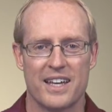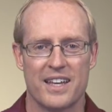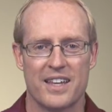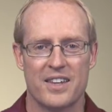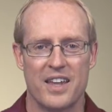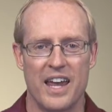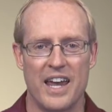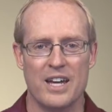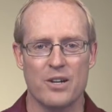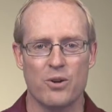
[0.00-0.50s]

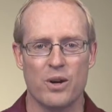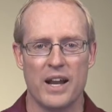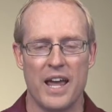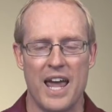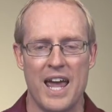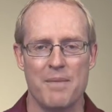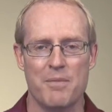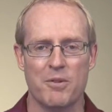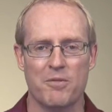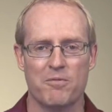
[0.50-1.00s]
The Android
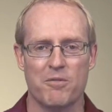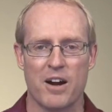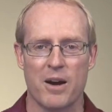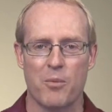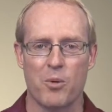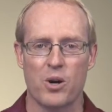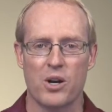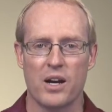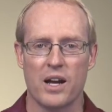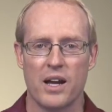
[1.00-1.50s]
Handler
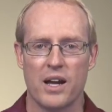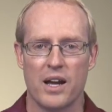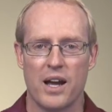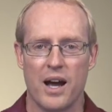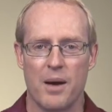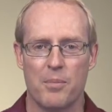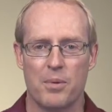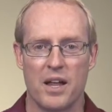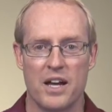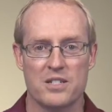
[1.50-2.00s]
framework
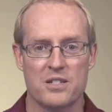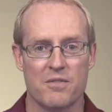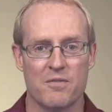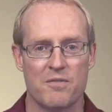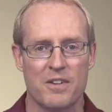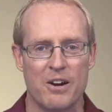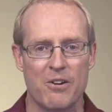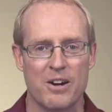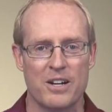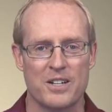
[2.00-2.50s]
applies a
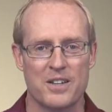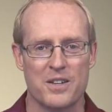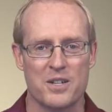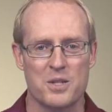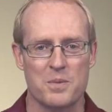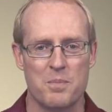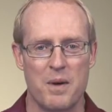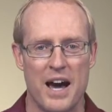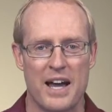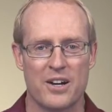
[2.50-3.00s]
variant to
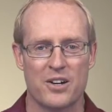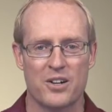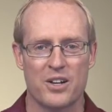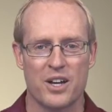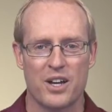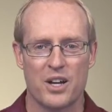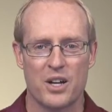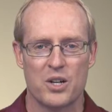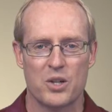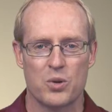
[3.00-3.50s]
this pattern
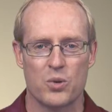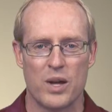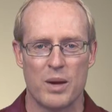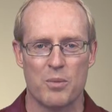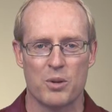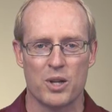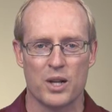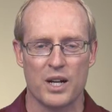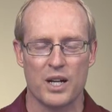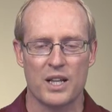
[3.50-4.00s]
to
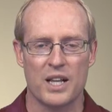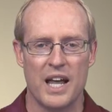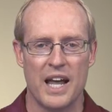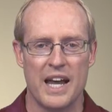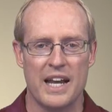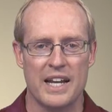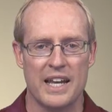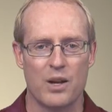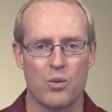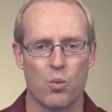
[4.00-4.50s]
enable a
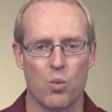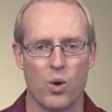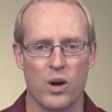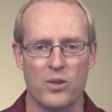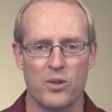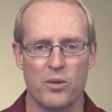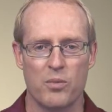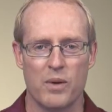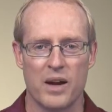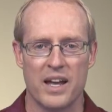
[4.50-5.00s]
client in
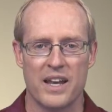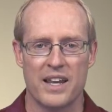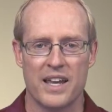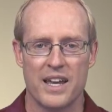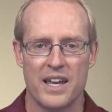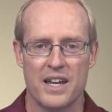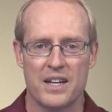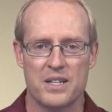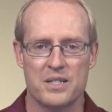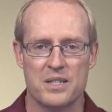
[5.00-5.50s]
one thread
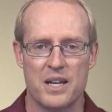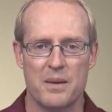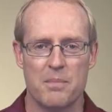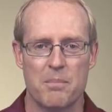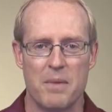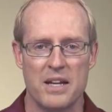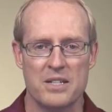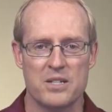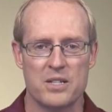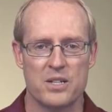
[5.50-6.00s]
to send
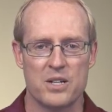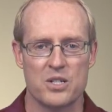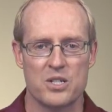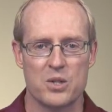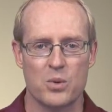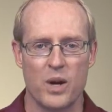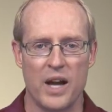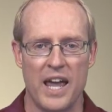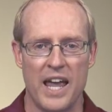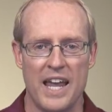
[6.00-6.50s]
messages
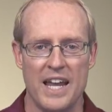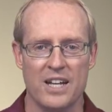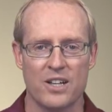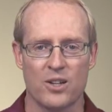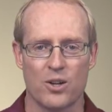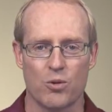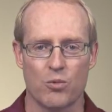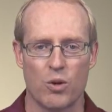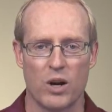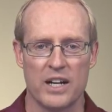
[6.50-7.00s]
to a
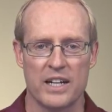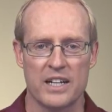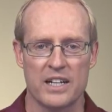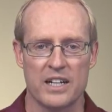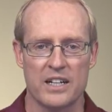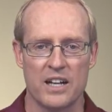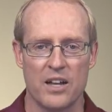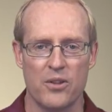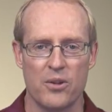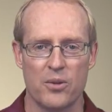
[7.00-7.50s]
handler running in
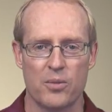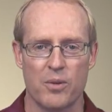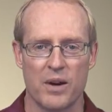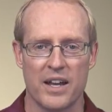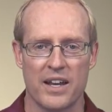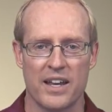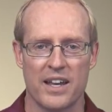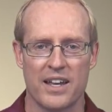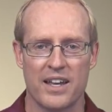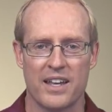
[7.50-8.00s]
another
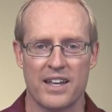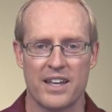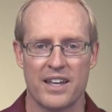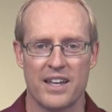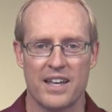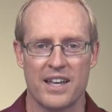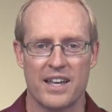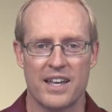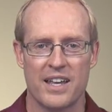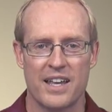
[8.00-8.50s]
thread,
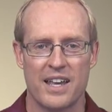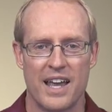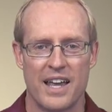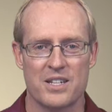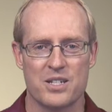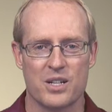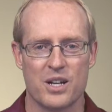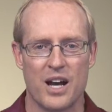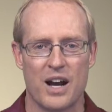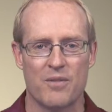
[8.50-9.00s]

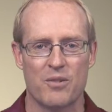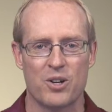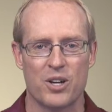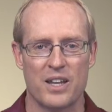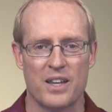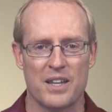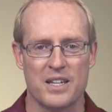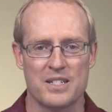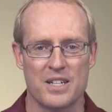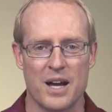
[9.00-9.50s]
as covered
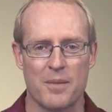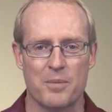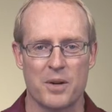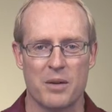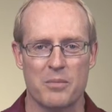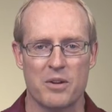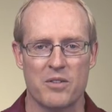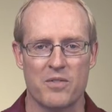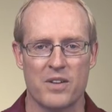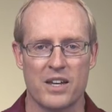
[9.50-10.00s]
in these
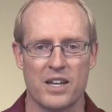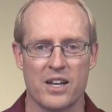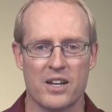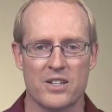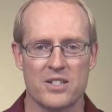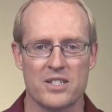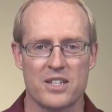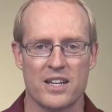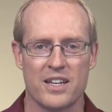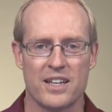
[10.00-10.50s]
upcoming
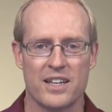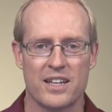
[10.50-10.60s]
videos.